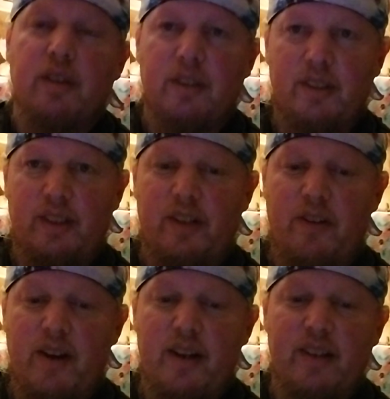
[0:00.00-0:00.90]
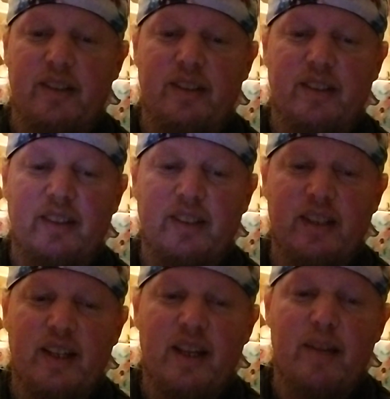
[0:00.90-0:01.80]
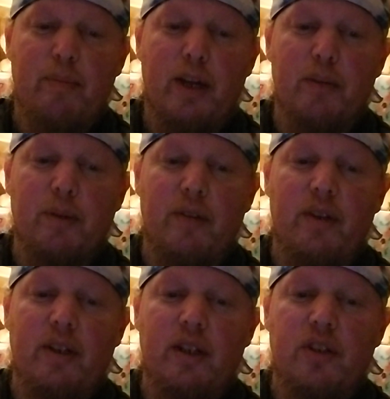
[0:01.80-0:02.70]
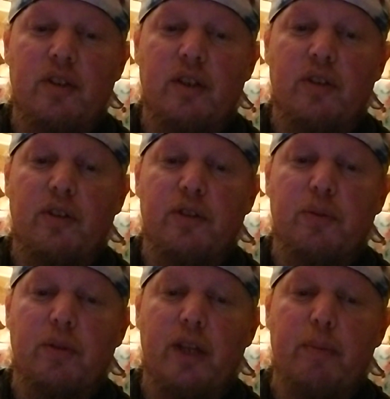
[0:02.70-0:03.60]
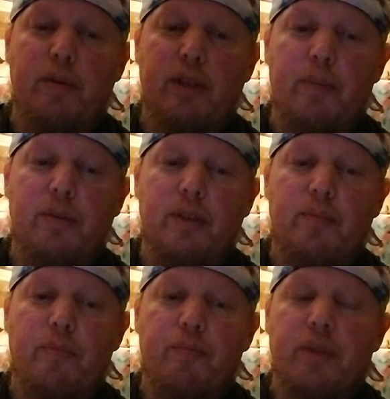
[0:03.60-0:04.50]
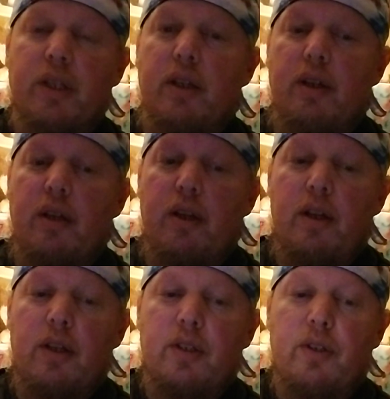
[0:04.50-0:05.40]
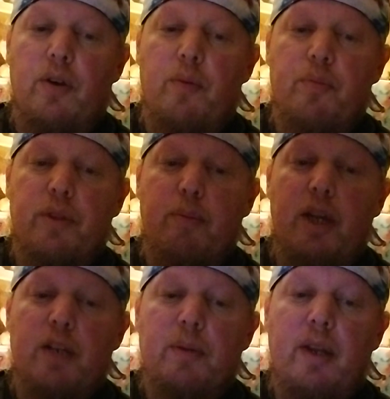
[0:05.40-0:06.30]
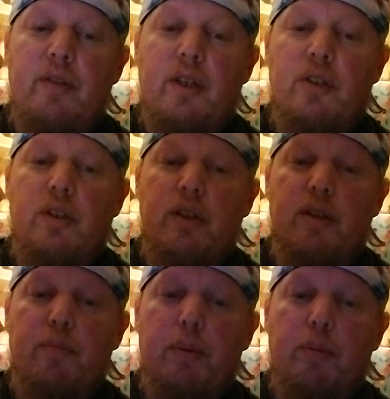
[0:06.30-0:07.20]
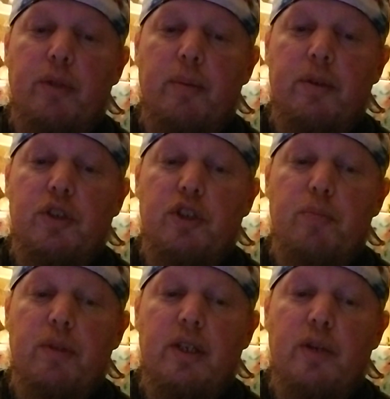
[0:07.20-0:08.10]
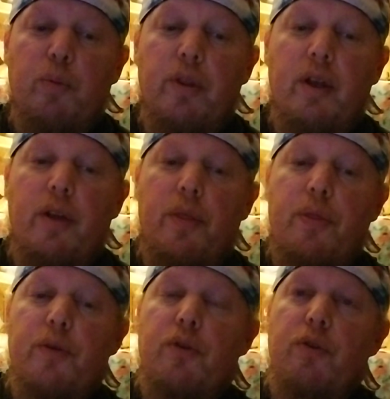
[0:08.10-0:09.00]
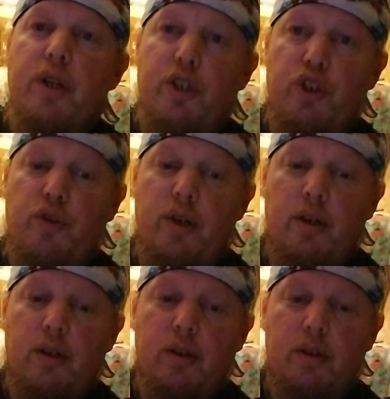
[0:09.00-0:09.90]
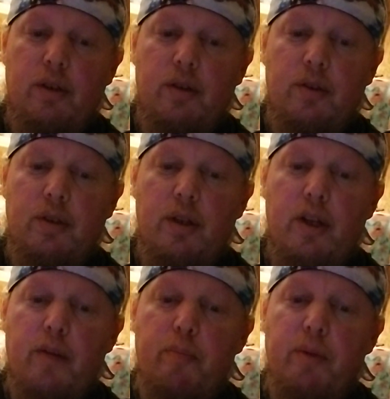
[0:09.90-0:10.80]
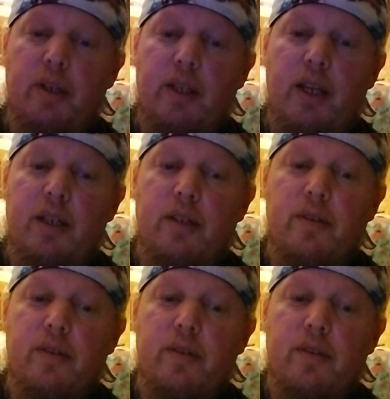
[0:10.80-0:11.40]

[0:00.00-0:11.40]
All right. Management of ADHD in adults with epilepsy. So the management of ADHD in people with epilepsy should begin with a thorough history, medication